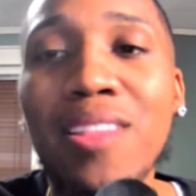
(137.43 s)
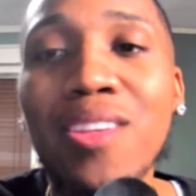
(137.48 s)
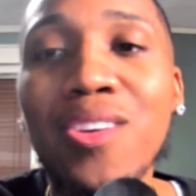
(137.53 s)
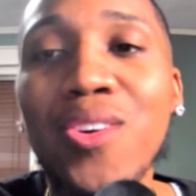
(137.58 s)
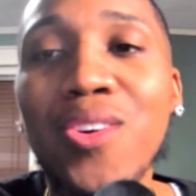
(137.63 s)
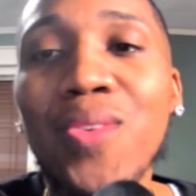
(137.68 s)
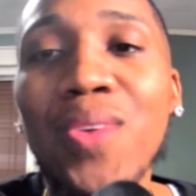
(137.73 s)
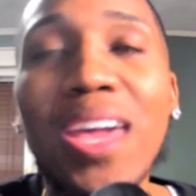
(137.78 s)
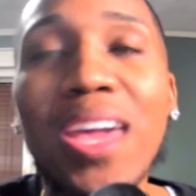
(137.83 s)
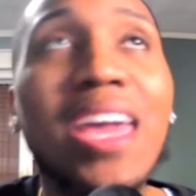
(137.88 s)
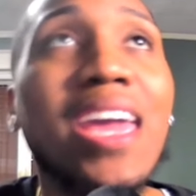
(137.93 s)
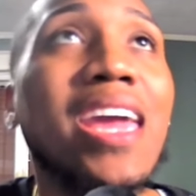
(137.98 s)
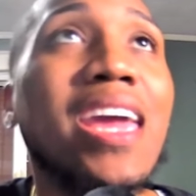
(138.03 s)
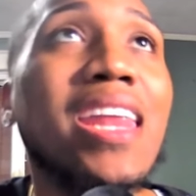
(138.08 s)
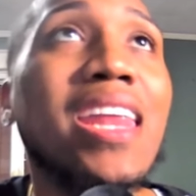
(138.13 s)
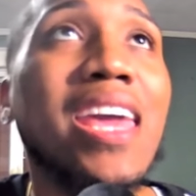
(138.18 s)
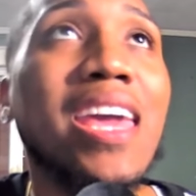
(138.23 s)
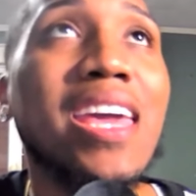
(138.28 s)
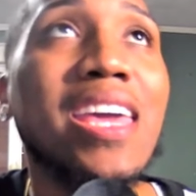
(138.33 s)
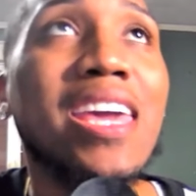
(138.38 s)
to go ahead
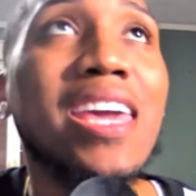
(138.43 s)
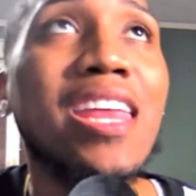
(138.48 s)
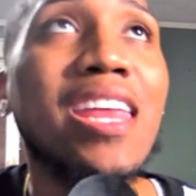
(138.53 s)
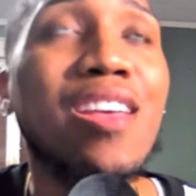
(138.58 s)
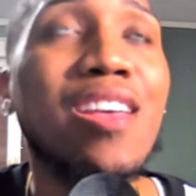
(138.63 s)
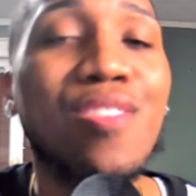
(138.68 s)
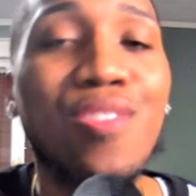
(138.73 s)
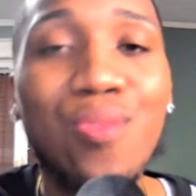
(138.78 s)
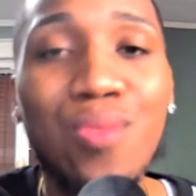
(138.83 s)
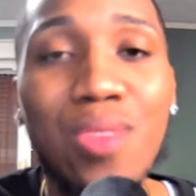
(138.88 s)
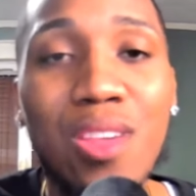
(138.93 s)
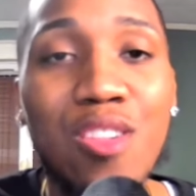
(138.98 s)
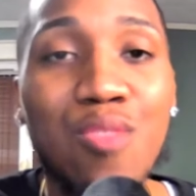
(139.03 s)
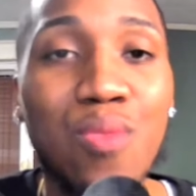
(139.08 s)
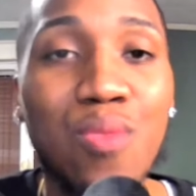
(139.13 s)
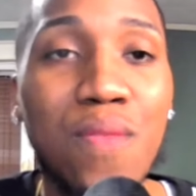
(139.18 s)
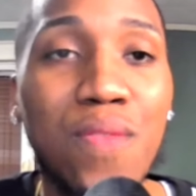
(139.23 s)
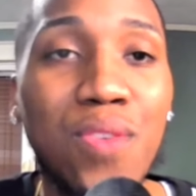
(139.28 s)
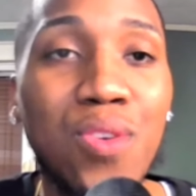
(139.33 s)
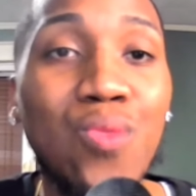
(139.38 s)
and get into this
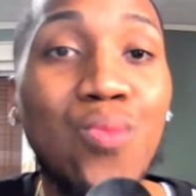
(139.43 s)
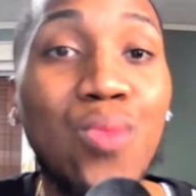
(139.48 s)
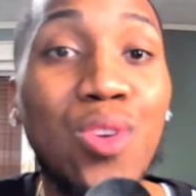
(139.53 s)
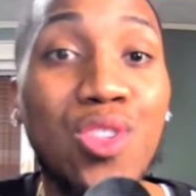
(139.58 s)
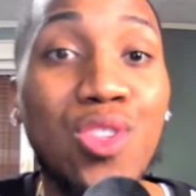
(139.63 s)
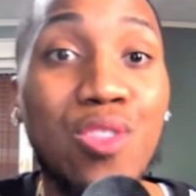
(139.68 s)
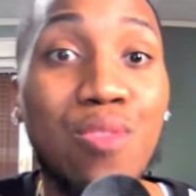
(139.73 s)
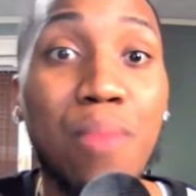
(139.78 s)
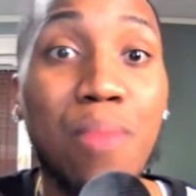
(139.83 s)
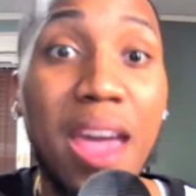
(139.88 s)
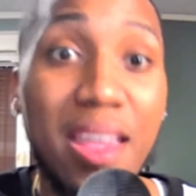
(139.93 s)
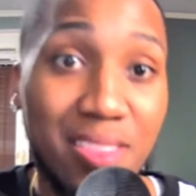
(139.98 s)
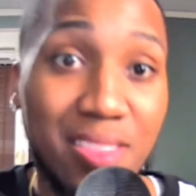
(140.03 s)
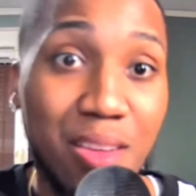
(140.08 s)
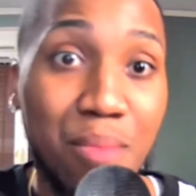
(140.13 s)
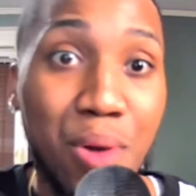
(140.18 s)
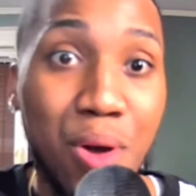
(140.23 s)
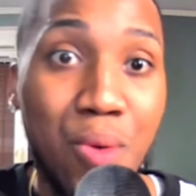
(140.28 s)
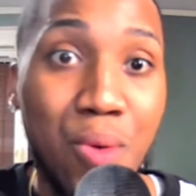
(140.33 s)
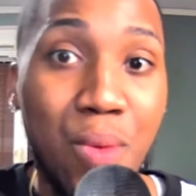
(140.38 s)
review, which is
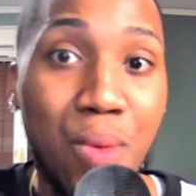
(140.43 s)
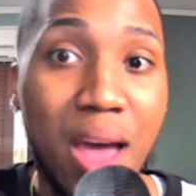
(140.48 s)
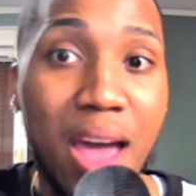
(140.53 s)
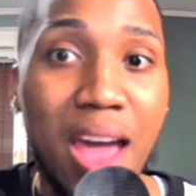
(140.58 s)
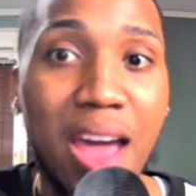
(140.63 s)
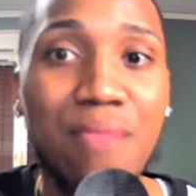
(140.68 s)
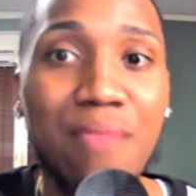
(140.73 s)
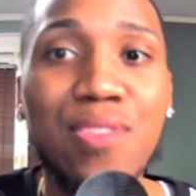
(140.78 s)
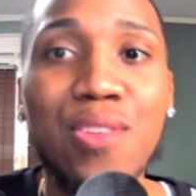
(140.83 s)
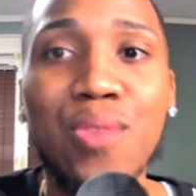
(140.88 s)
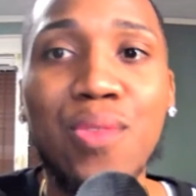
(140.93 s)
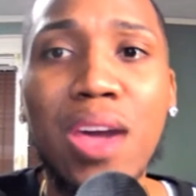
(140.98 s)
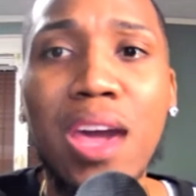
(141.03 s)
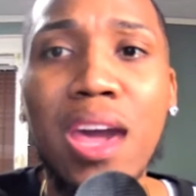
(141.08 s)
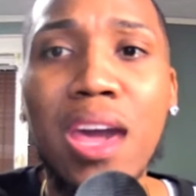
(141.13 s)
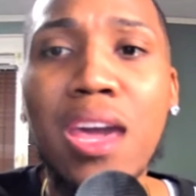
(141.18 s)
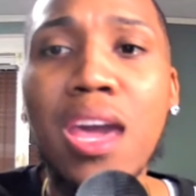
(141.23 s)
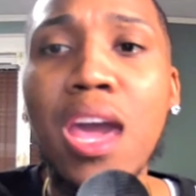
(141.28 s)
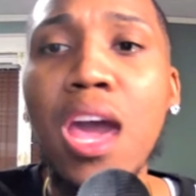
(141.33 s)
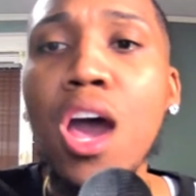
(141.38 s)
basketball wives.
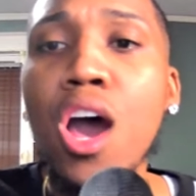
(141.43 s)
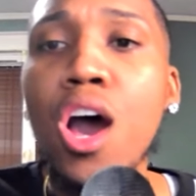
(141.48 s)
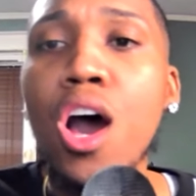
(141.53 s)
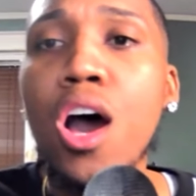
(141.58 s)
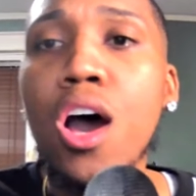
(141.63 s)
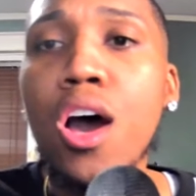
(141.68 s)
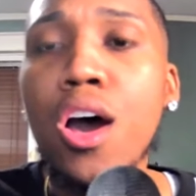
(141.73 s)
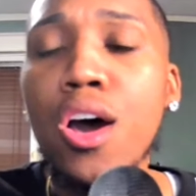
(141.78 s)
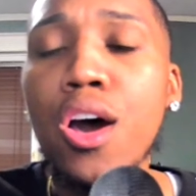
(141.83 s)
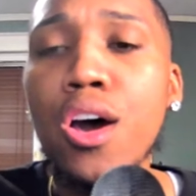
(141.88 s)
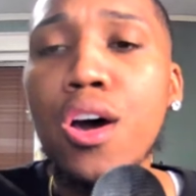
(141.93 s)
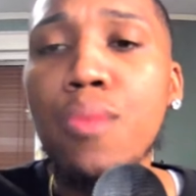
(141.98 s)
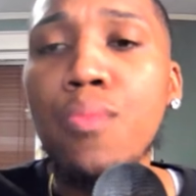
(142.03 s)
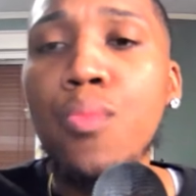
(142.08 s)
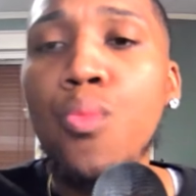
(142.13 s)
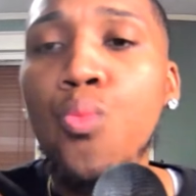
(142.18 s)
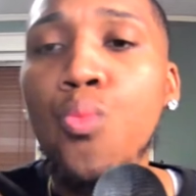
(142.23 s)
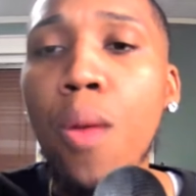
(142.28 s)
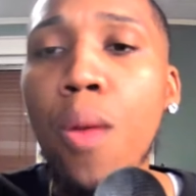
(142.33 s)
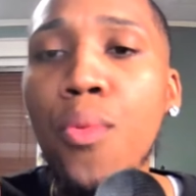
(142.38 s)
Okay.
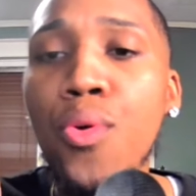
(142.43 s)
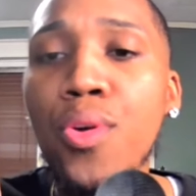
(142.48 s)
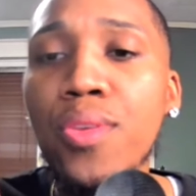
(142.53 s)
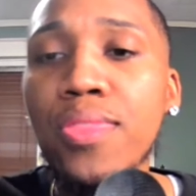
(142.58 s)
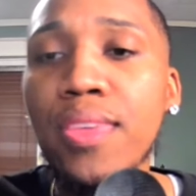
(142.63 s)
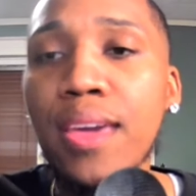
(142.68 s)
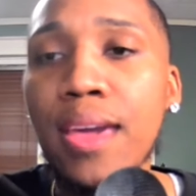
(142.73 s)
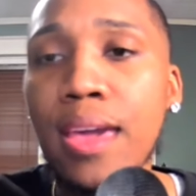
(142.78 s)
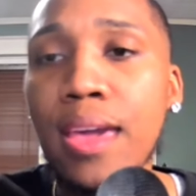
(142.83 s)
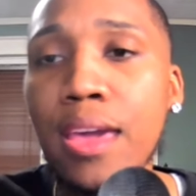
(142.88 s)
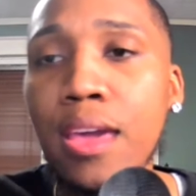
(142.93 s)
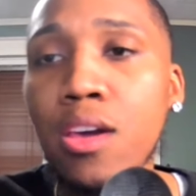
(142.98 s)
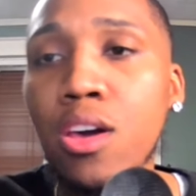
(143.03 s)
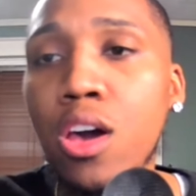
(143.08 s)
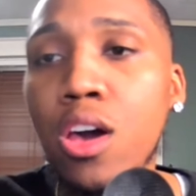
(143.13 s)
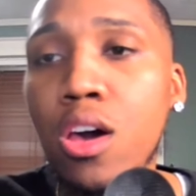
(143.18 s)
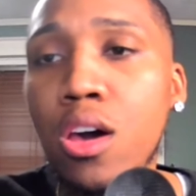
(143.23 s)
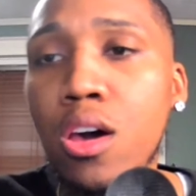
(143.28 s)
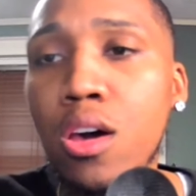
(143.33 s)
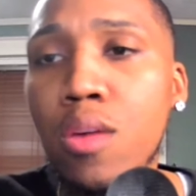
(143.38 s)
Um, one more thing.
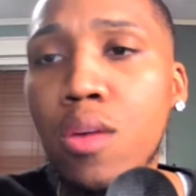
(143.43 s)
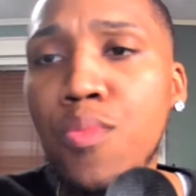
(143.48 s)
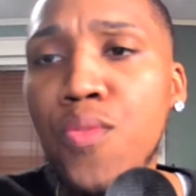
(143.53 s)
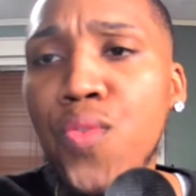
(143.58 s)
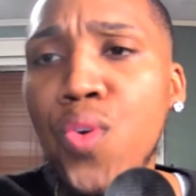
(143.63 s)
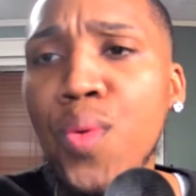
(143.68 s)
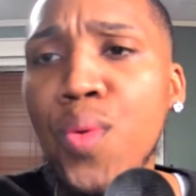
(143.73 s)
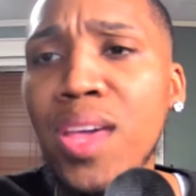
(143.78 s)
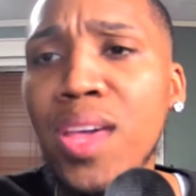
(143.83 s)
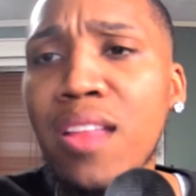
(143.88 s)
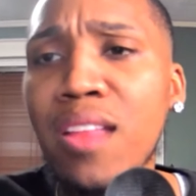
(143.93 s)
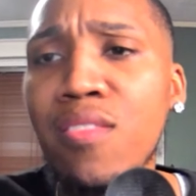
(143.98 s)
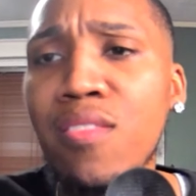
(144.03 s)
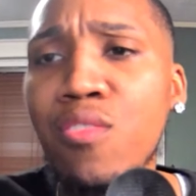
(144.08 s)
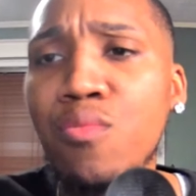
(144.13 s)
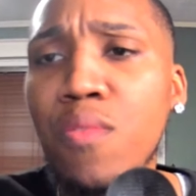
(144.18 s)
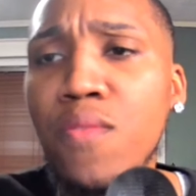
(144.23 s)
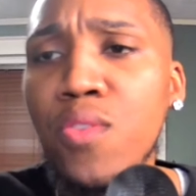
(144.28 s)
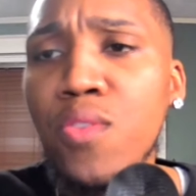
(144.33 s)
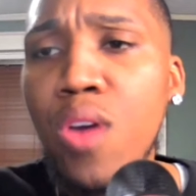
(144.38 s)
Um, before we get into
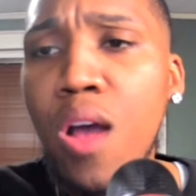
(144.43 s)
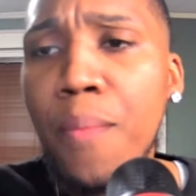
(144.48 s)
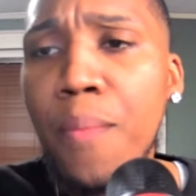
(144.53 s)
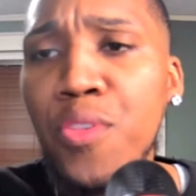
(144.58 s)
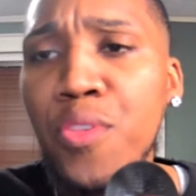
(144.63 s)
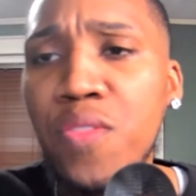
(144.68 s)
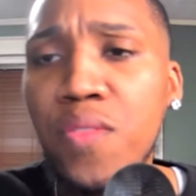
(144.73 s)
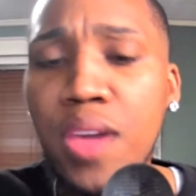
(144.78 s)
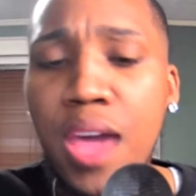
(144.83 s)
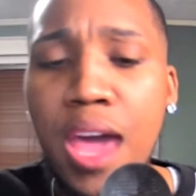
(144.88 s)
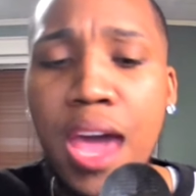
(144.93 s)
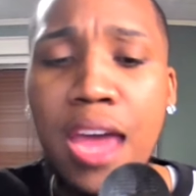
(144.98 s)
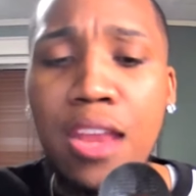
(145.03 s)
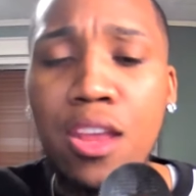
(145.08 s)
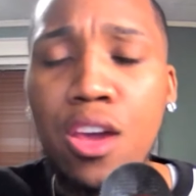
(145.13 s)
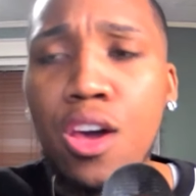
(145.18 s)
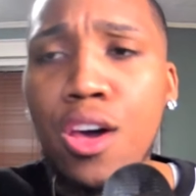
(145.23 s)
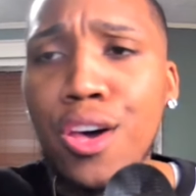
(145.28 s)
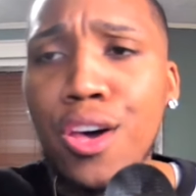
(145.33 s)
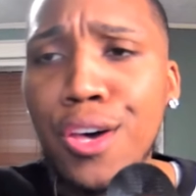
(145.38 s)
the review, I almost forgot.
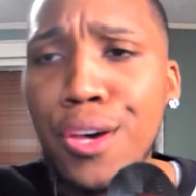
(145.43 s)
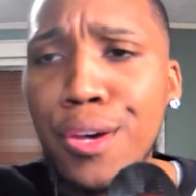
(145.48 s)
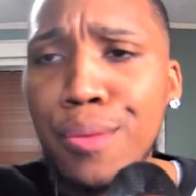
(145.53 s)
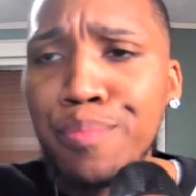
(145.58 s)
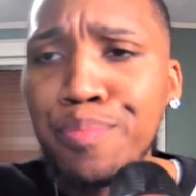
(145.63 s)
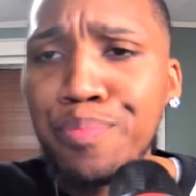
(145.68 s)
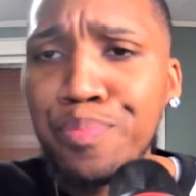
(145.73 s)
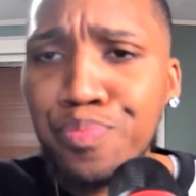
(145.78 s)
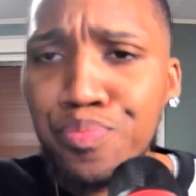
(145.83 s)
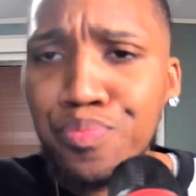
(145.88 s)
Um,